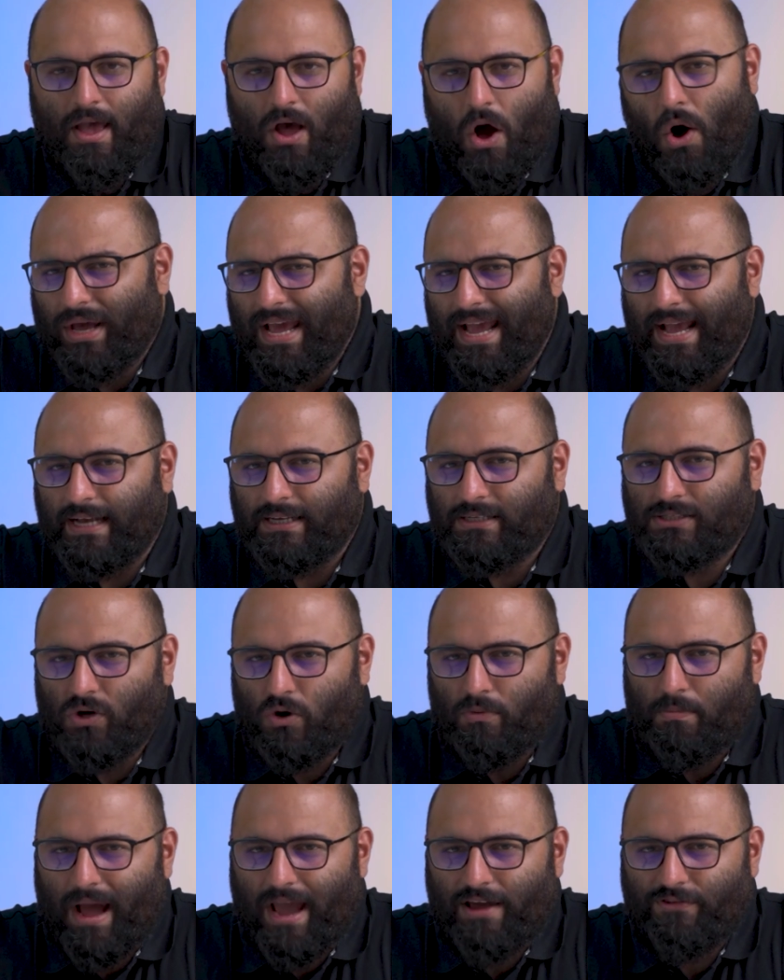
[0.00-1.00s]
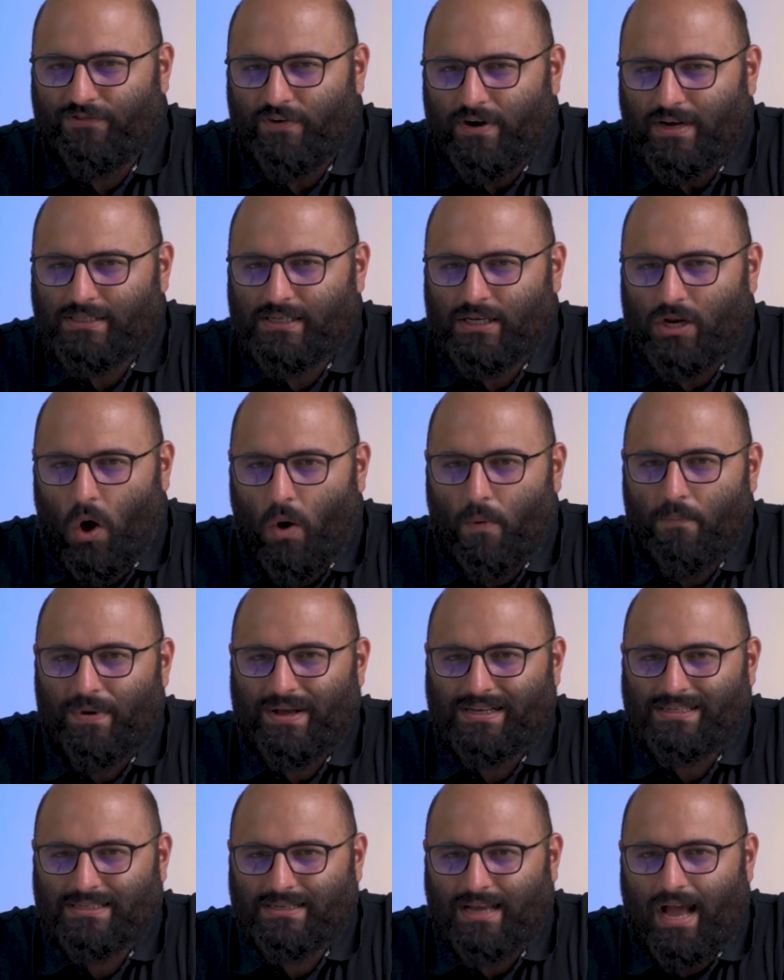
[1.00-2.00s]
Okay, so my first and
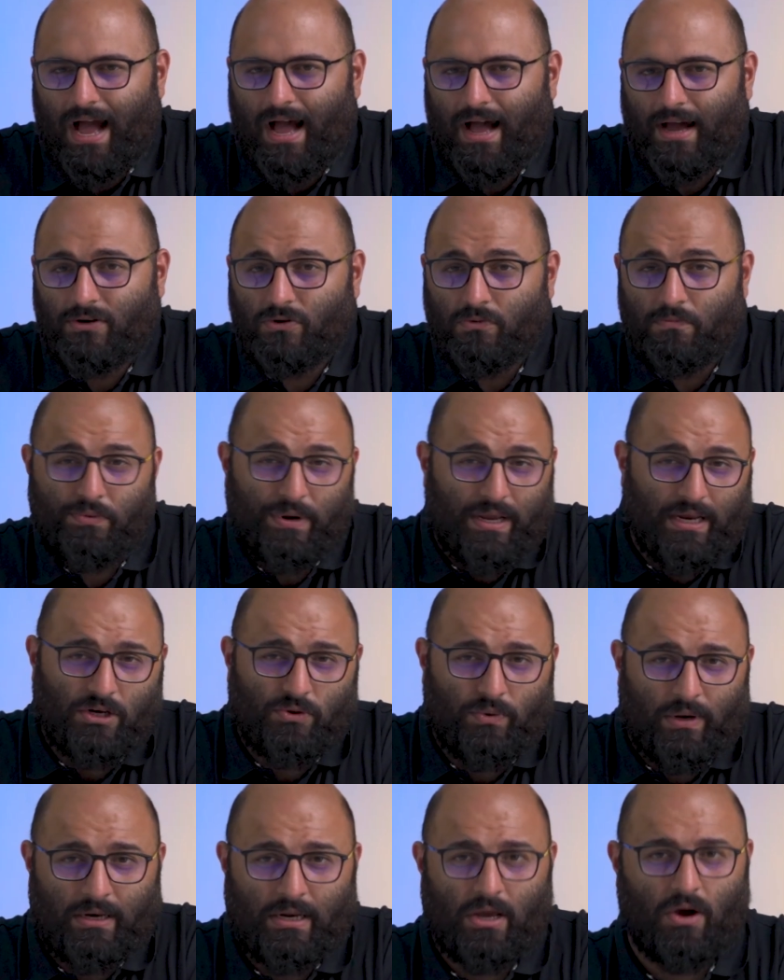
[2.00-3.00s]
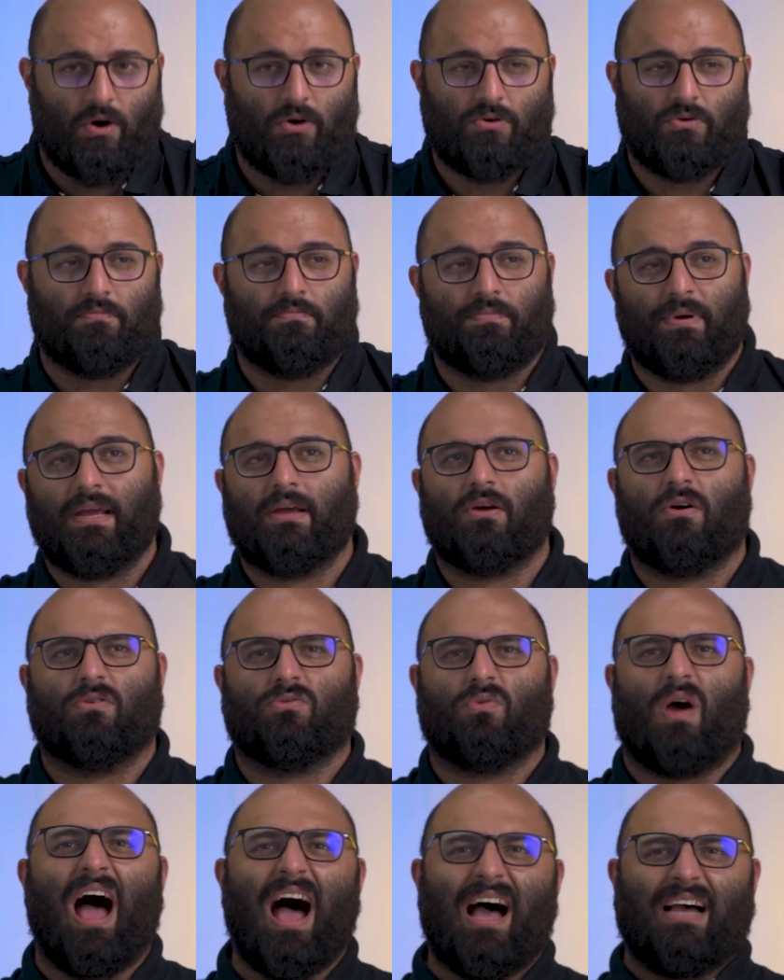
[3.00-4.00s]
obvious car to bring to India or to
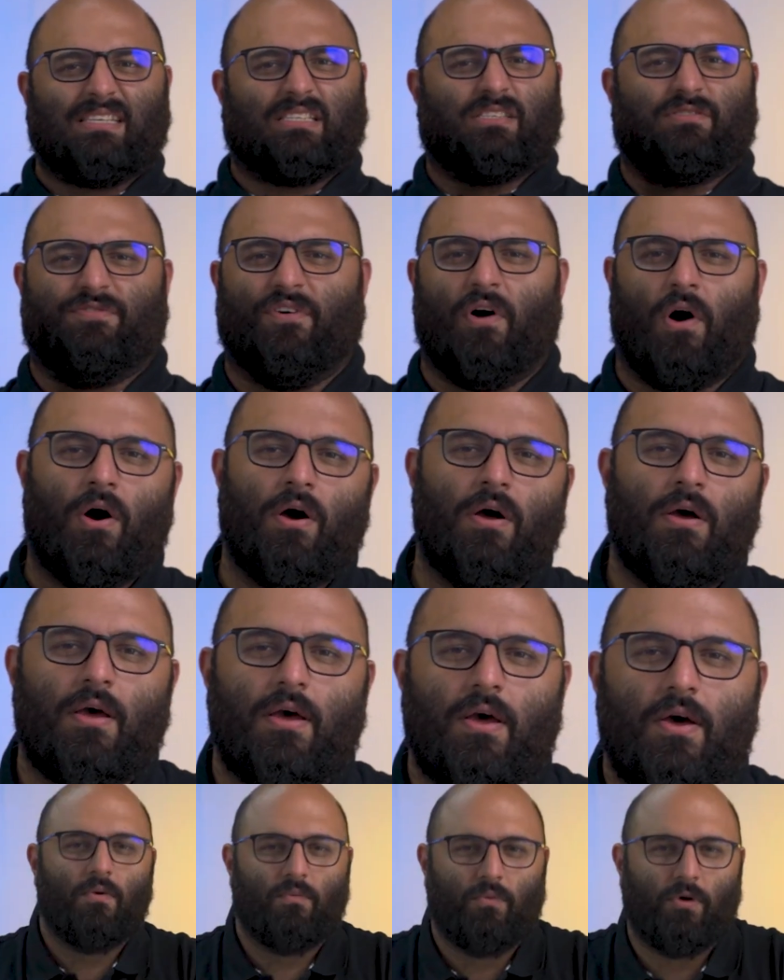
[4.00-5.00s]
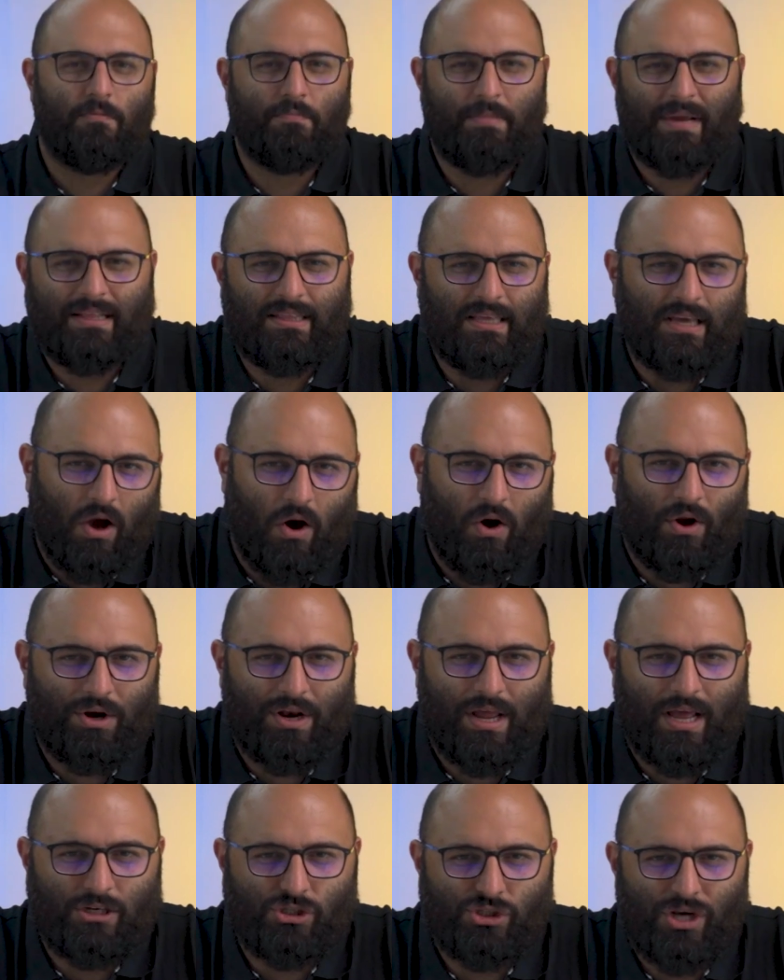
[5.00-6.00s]
ask for would be the
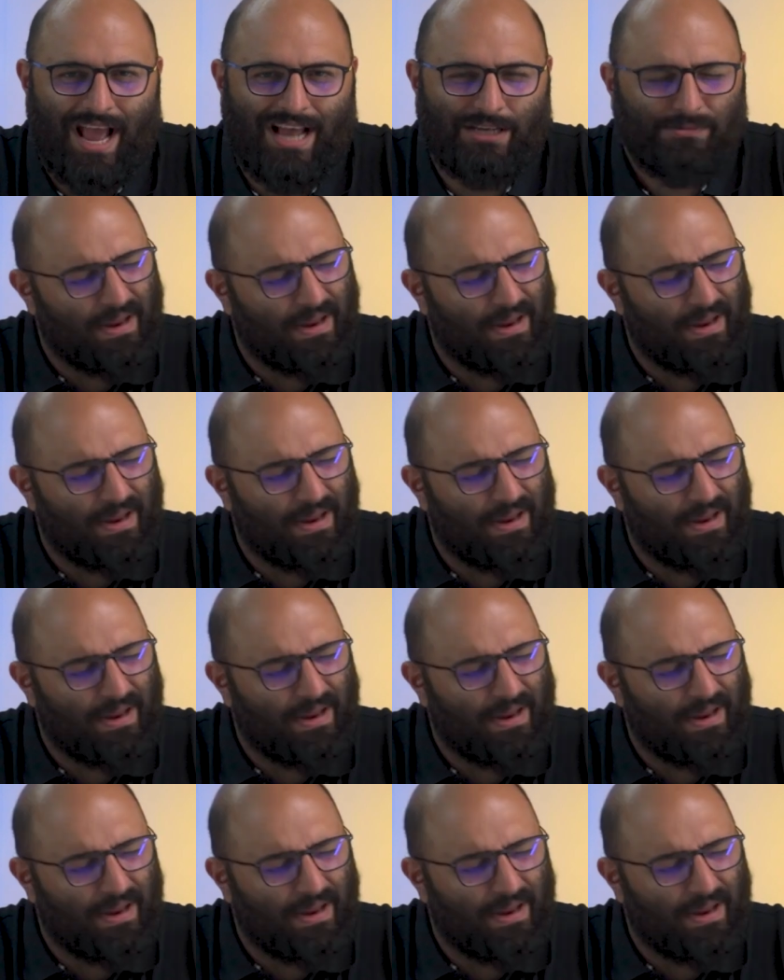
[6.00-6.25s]
Honda Jazz.